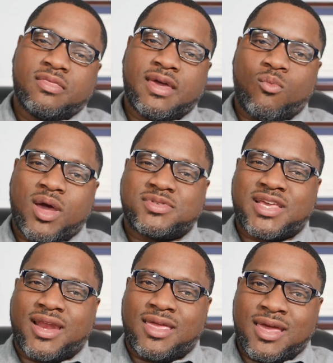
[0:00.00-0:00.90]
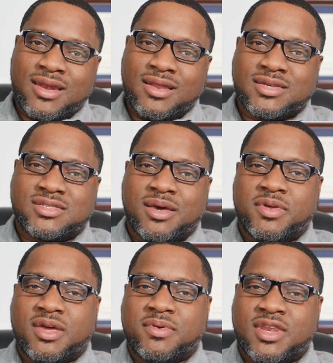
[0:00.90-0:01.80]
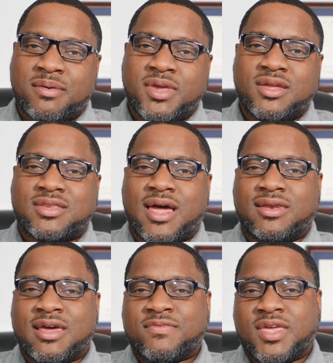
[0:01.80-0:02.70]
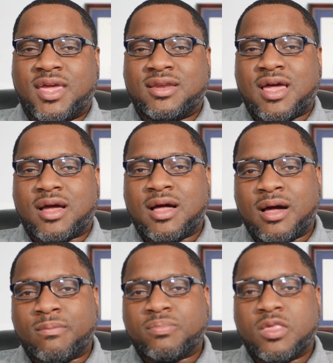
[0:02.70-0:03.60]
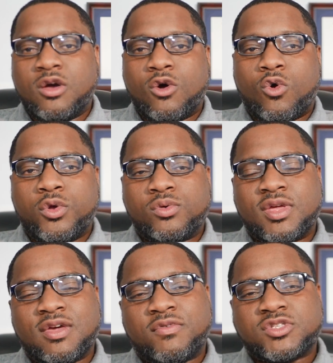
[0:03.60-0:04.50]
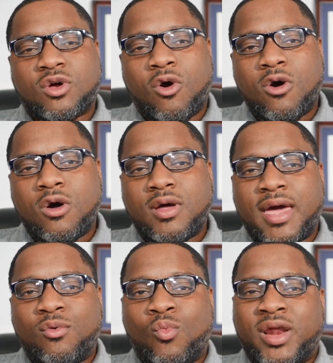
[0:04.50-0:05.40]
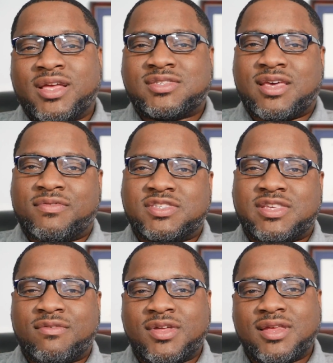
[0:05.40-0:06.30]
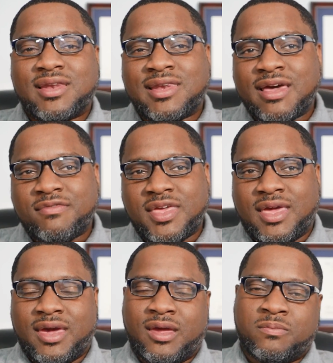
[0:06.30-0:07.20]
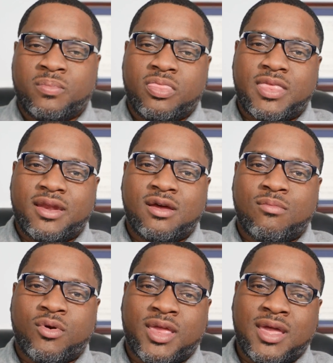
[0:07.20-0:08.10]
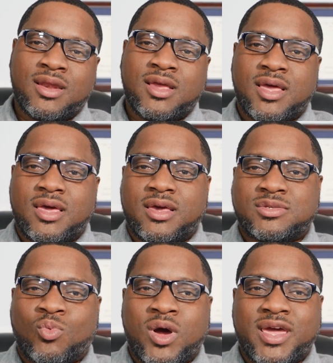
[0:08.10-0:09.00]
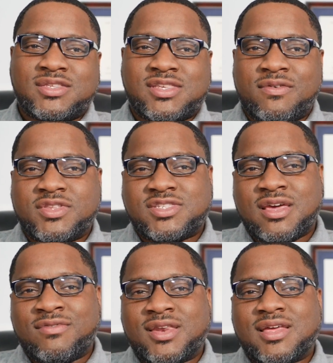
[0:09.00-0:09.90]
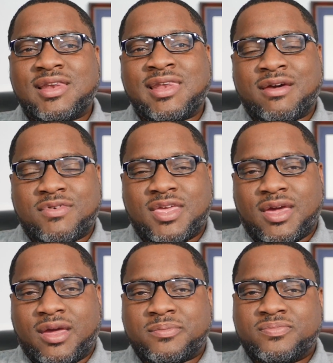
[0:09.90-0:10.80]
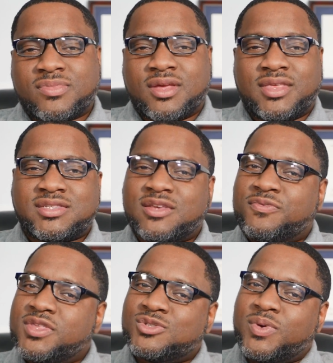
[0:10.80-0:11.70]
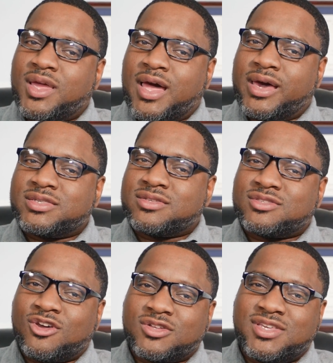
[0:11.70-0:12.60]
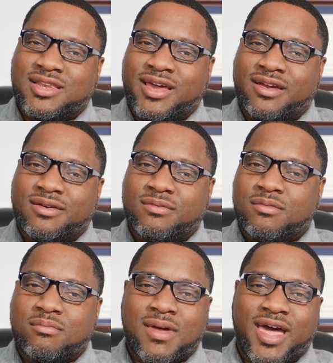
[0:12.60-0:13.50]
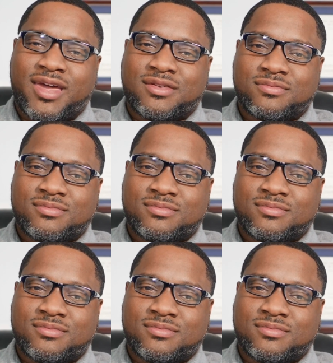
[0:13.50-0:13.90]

That website again is www.levyking.com, or you can give us a call at 1-877-LEVY-KING. That number again is 1-877-LEVY-KING. That's it for this week, guys. Talk to you later. Bye.